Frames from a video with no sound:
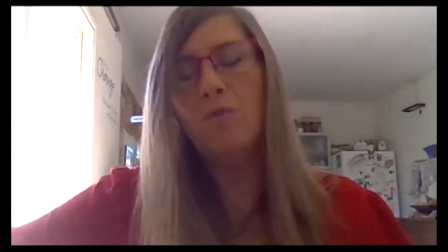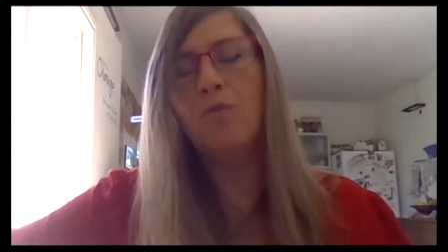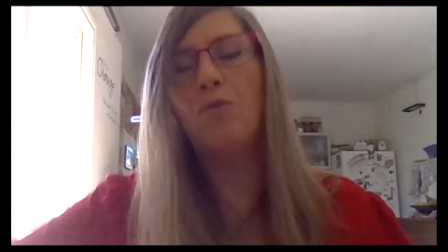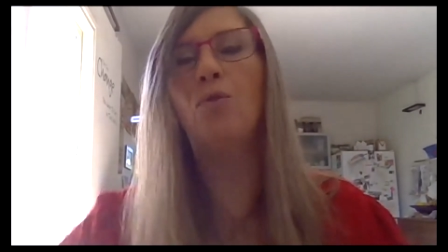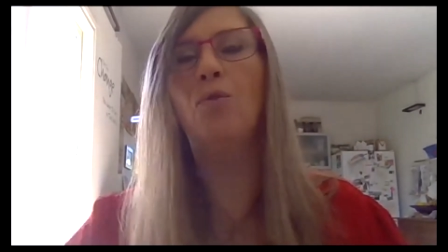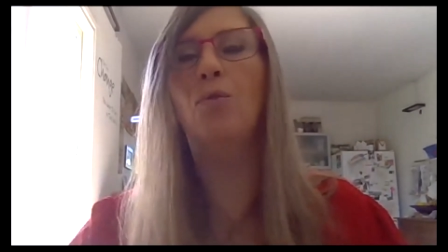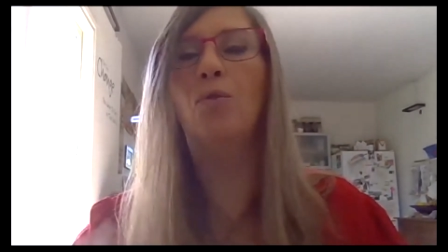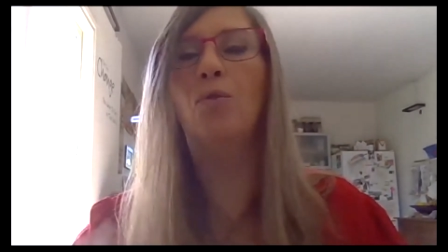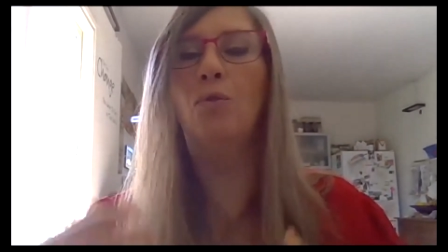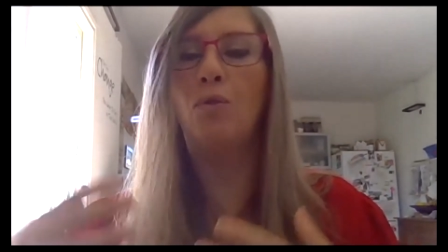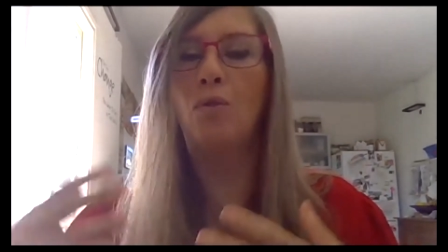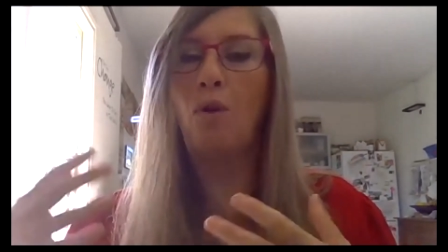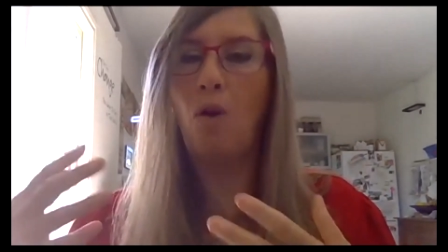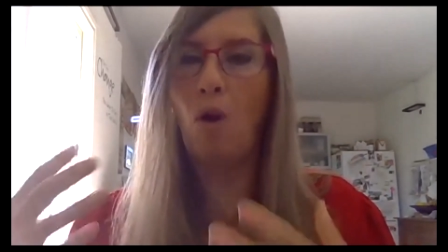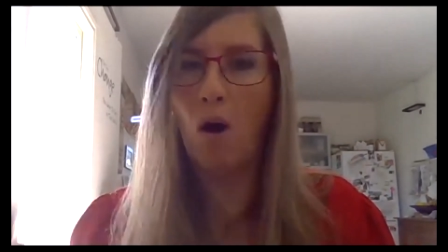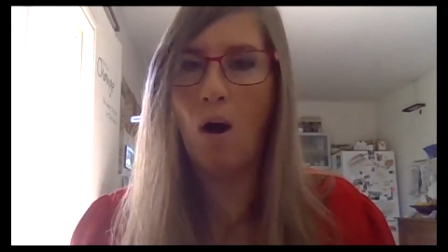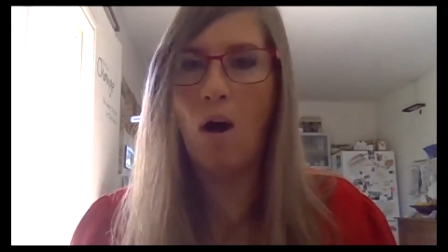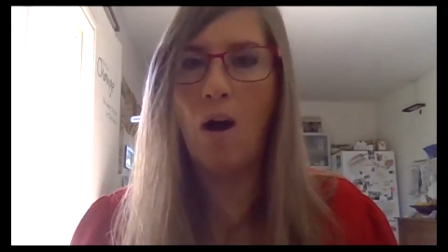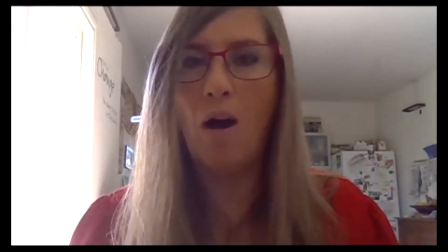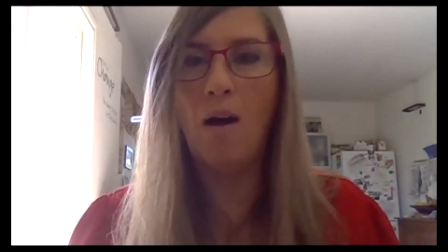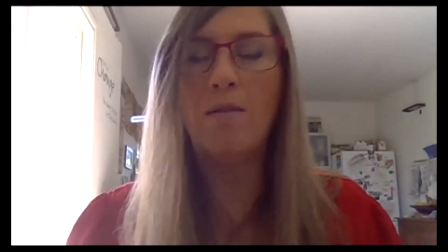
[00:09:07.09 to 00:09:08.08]
to
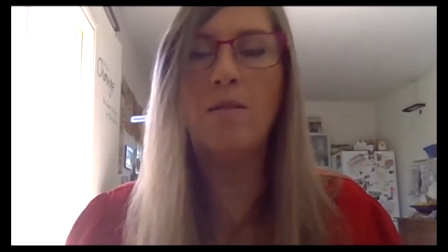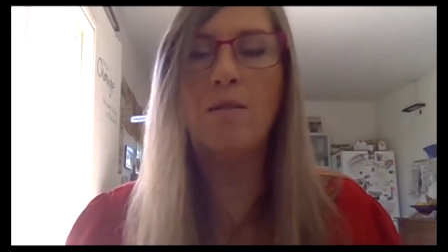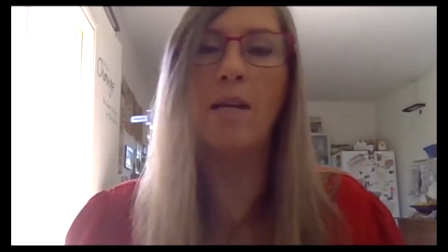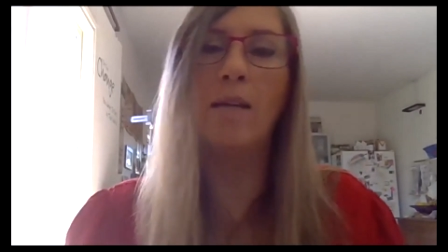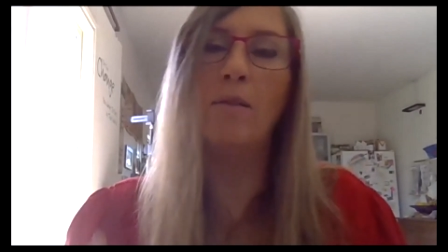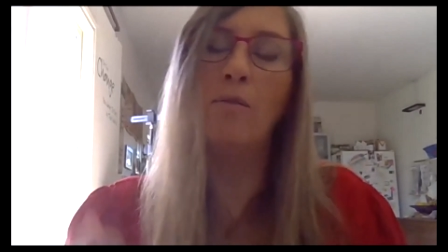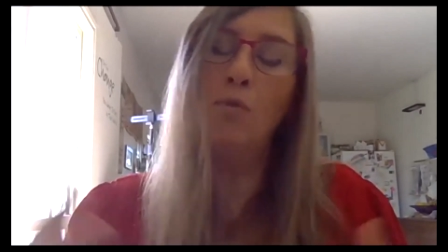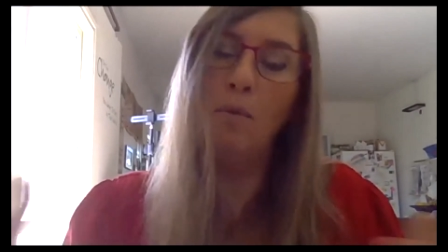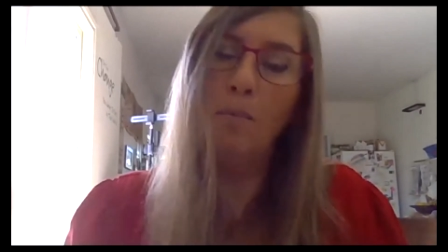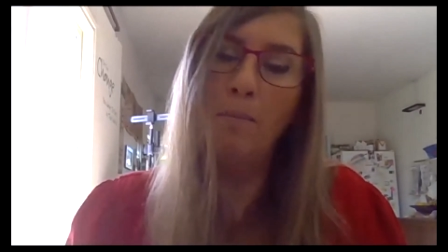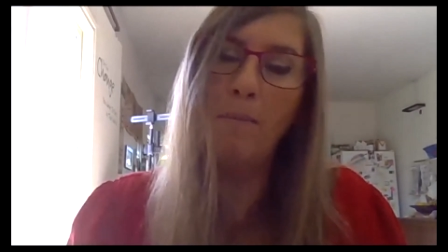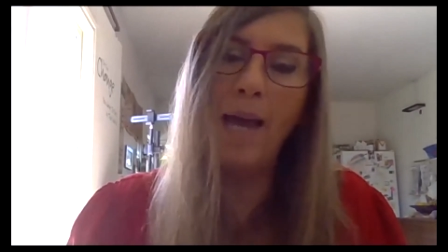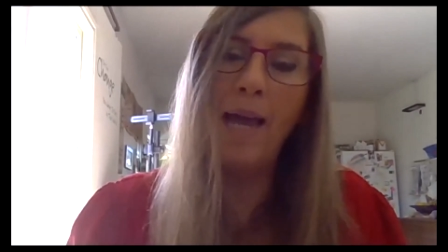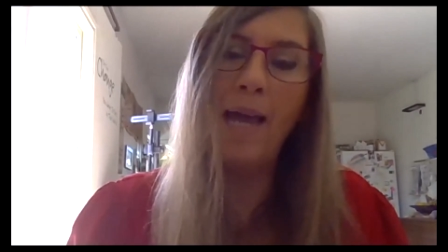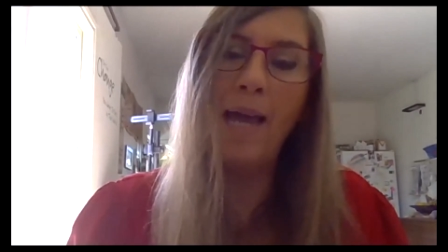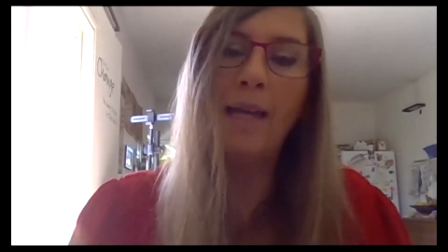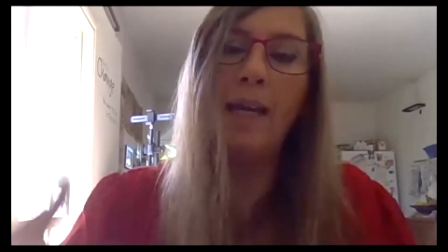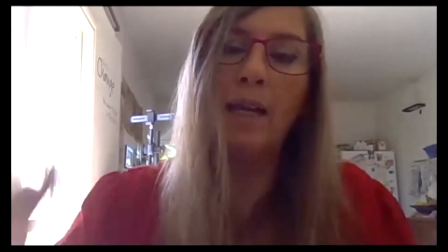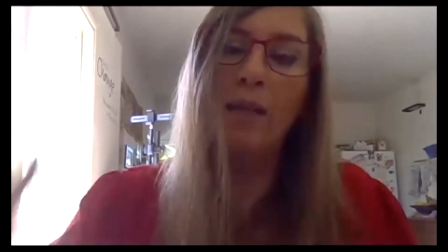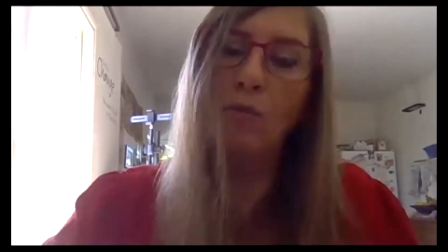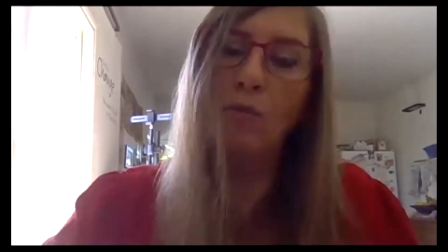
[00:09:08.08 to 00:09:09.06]
cause and to
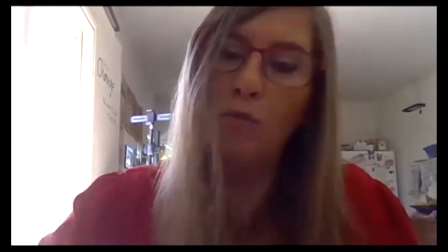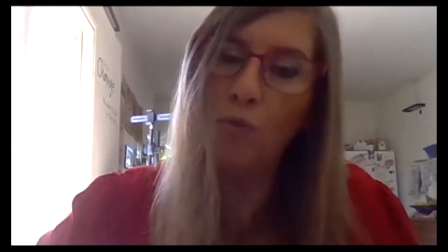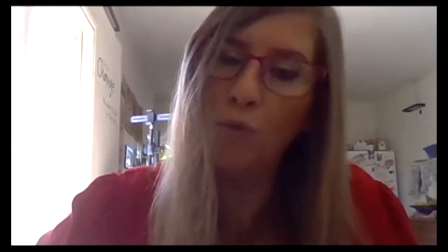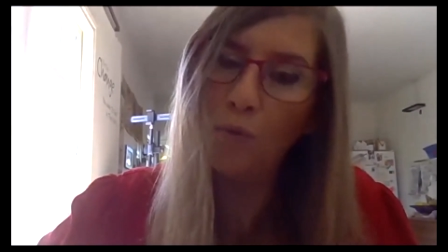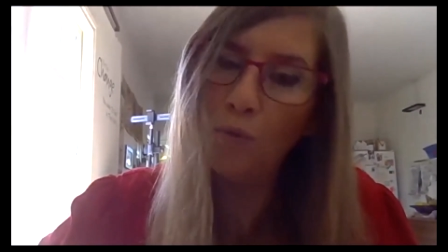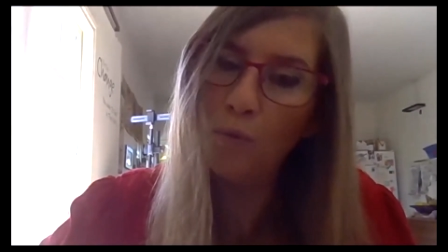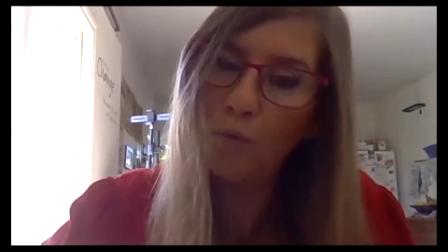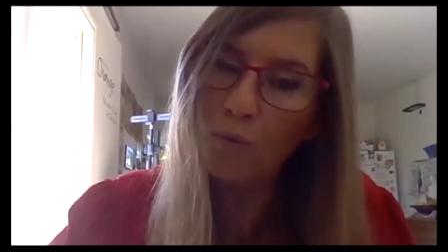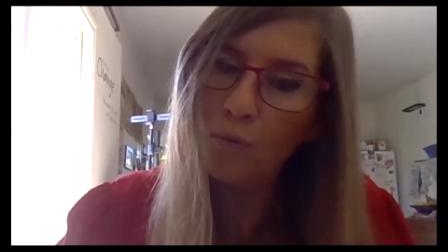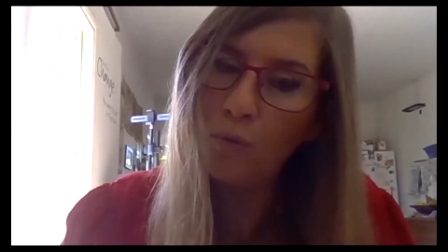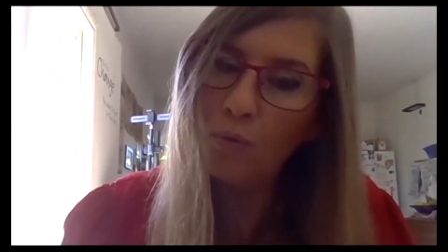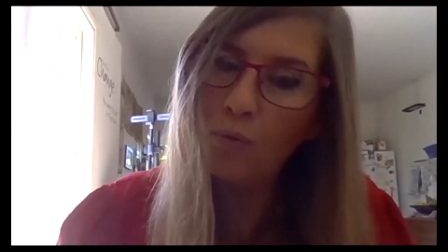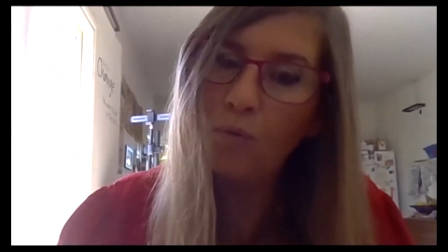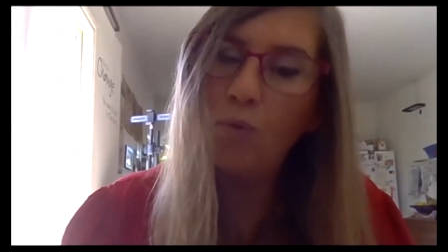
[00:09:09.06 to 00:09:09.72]
make and to